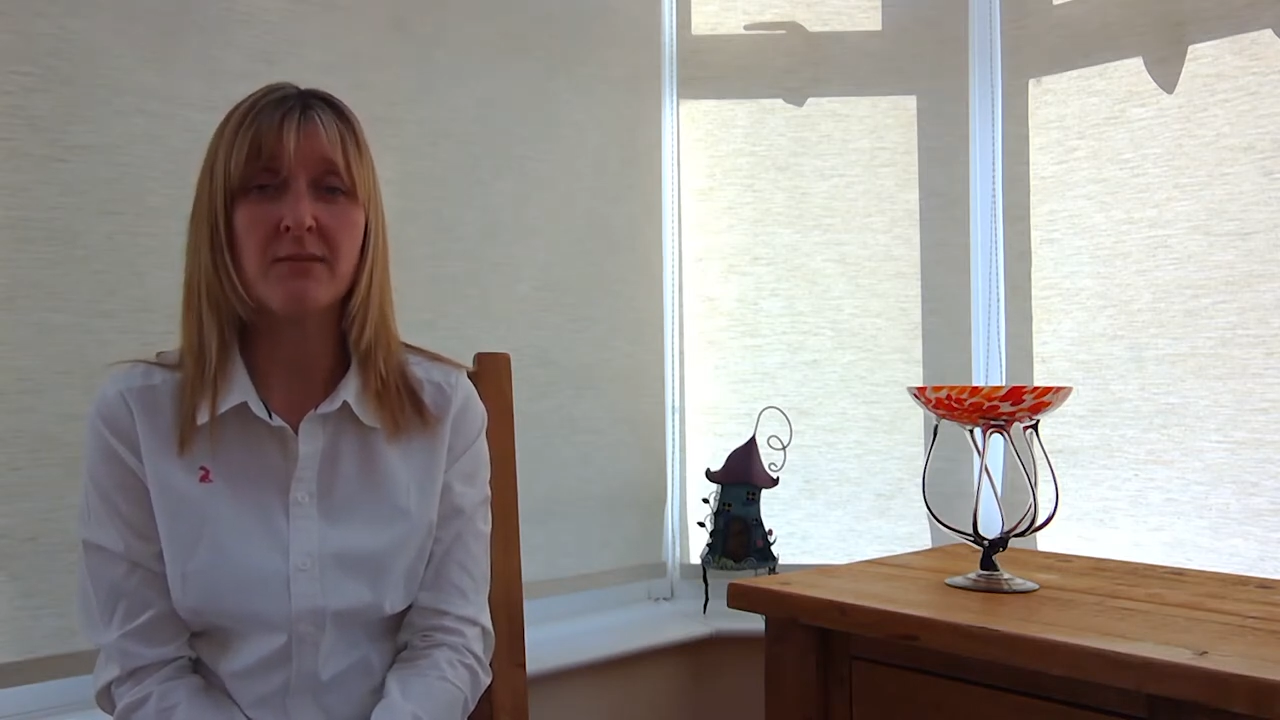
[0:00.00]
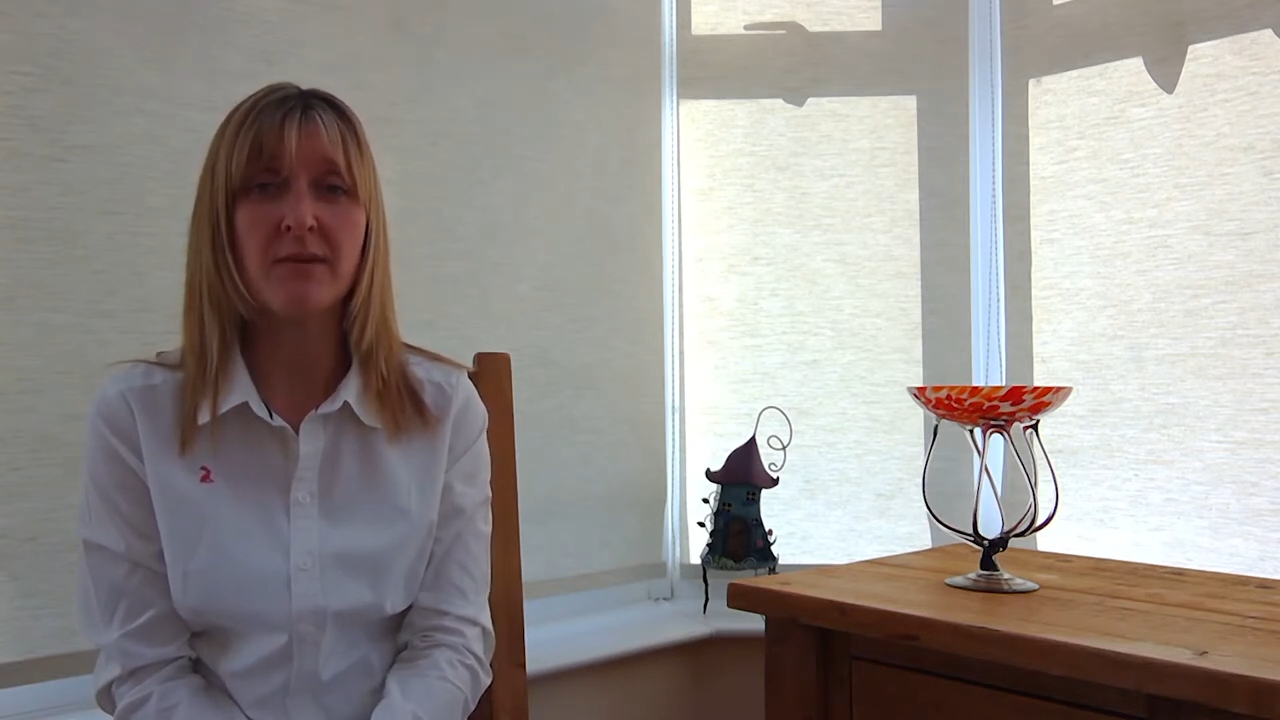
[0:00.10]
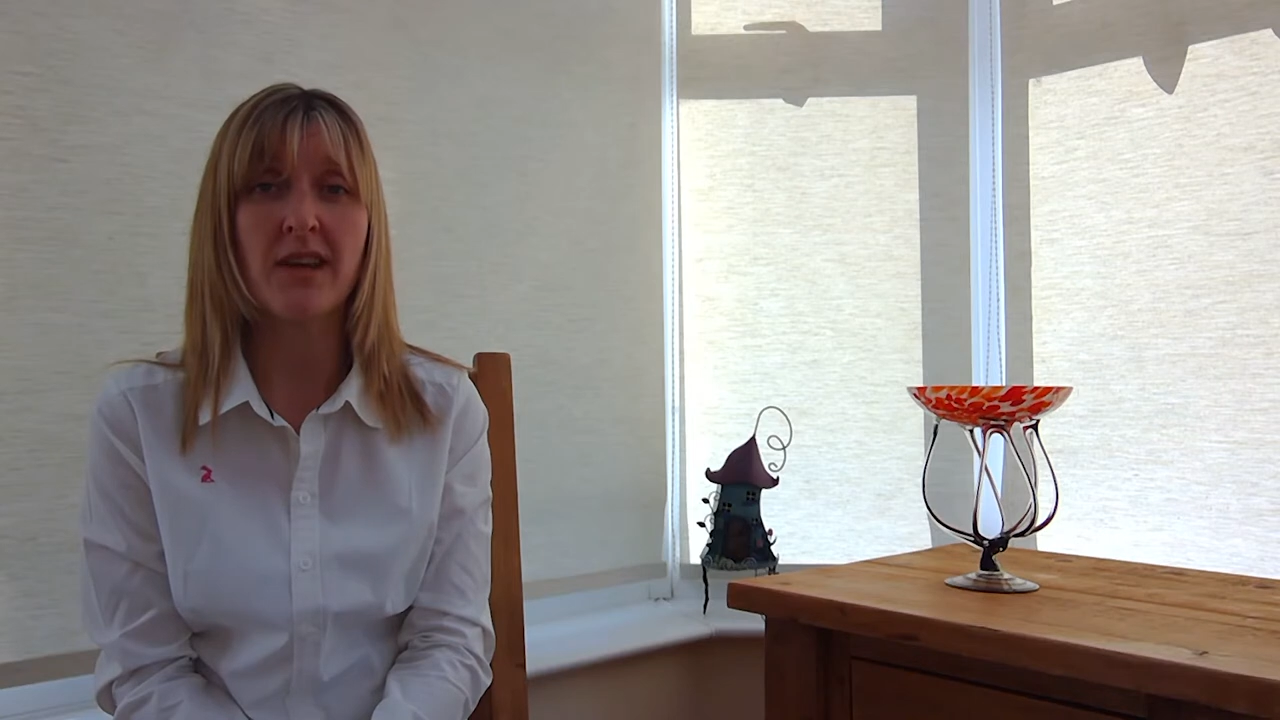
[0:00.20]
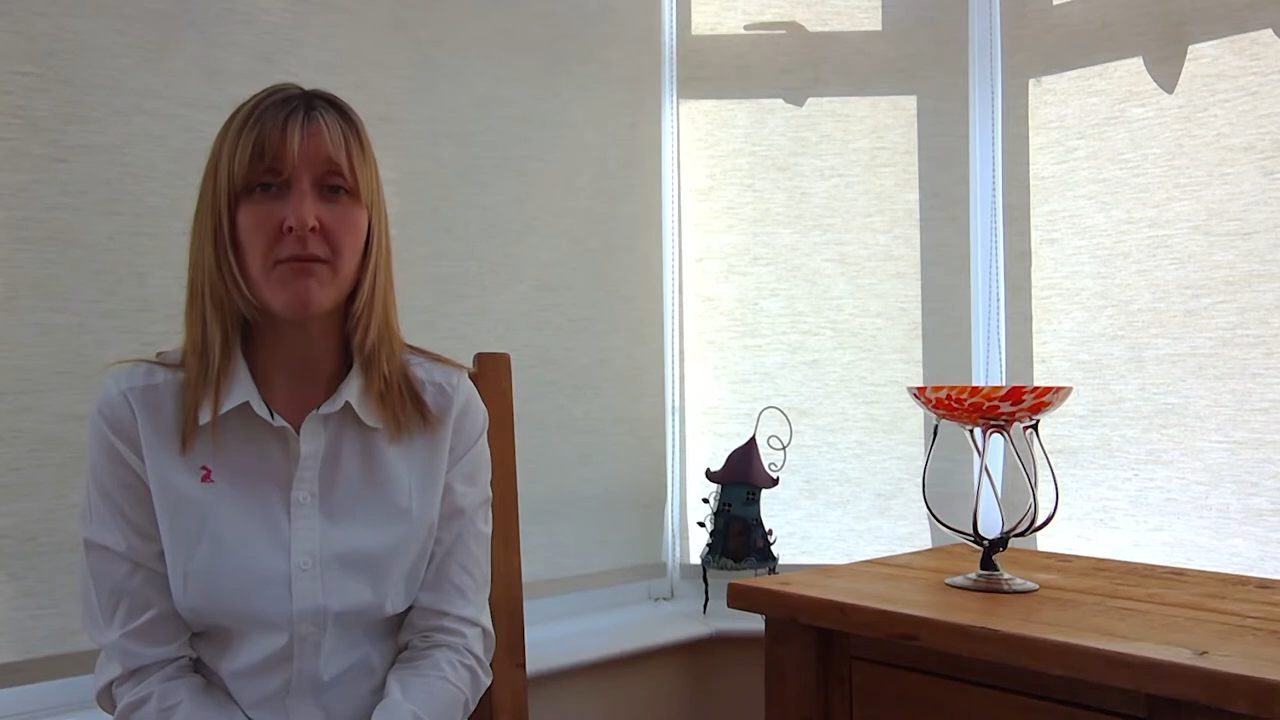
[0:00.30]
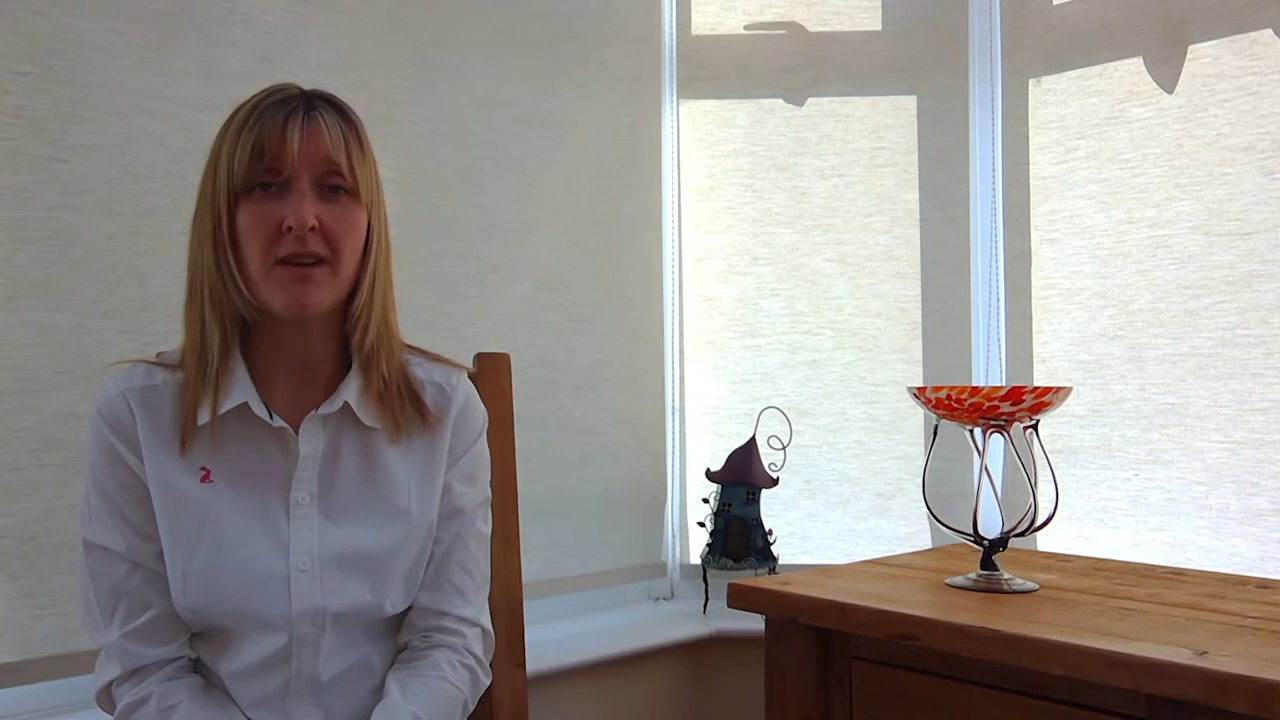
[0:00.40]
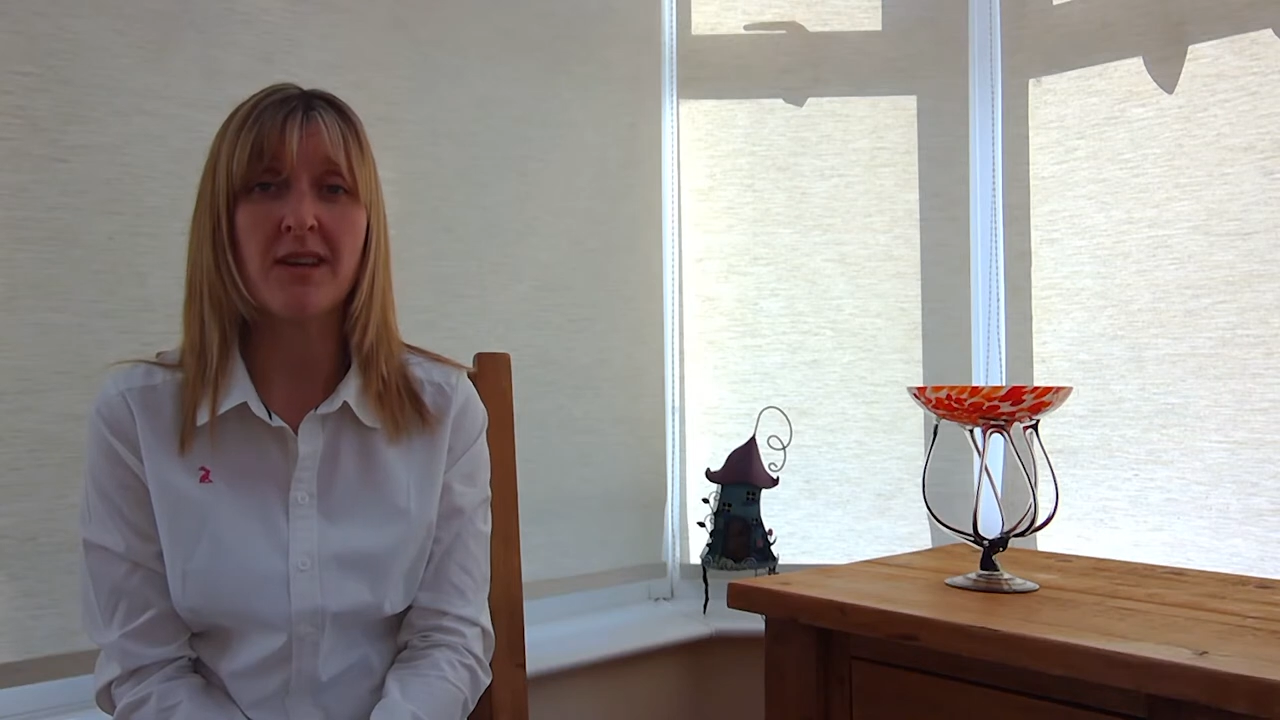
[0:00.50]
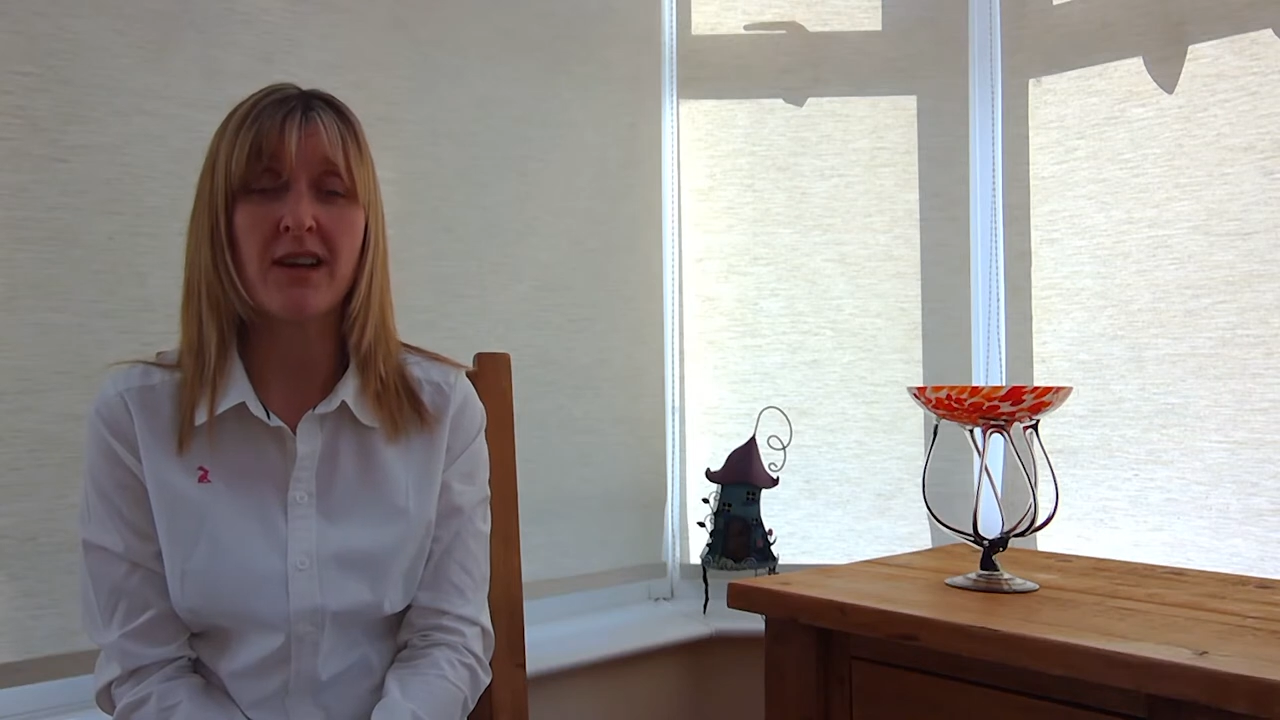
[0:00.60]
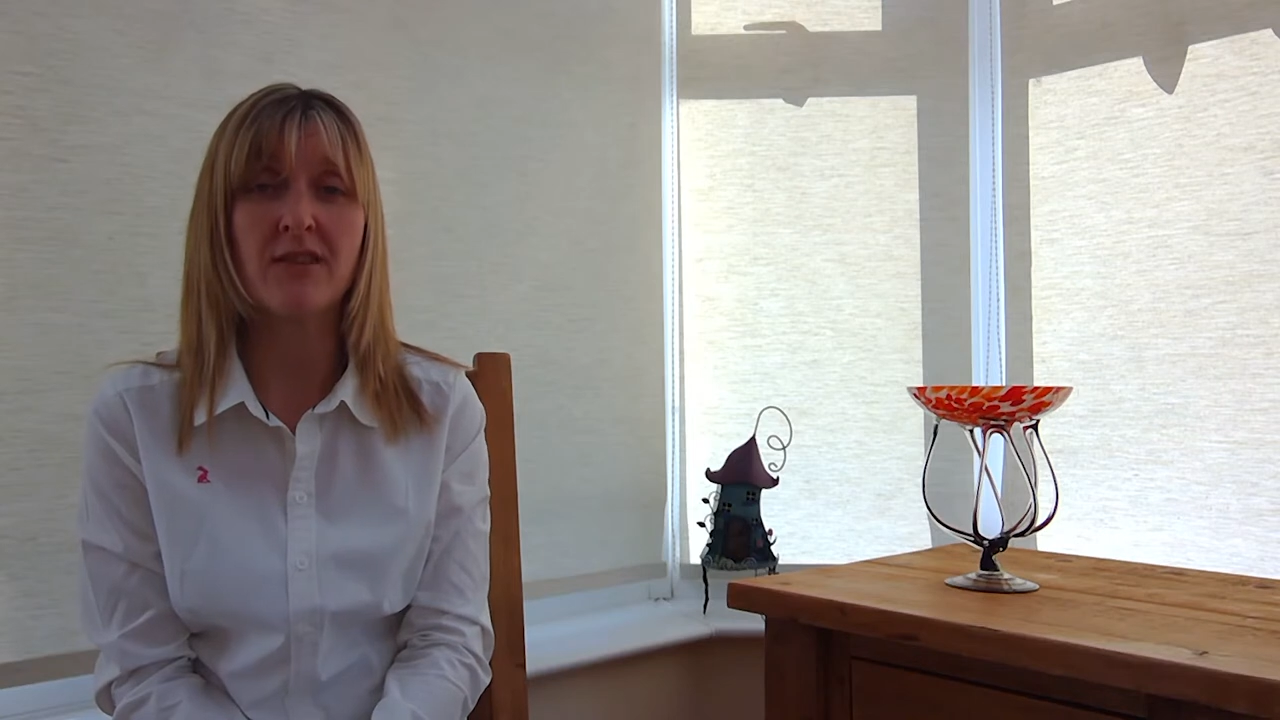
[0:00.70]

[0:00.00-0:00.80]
to begin with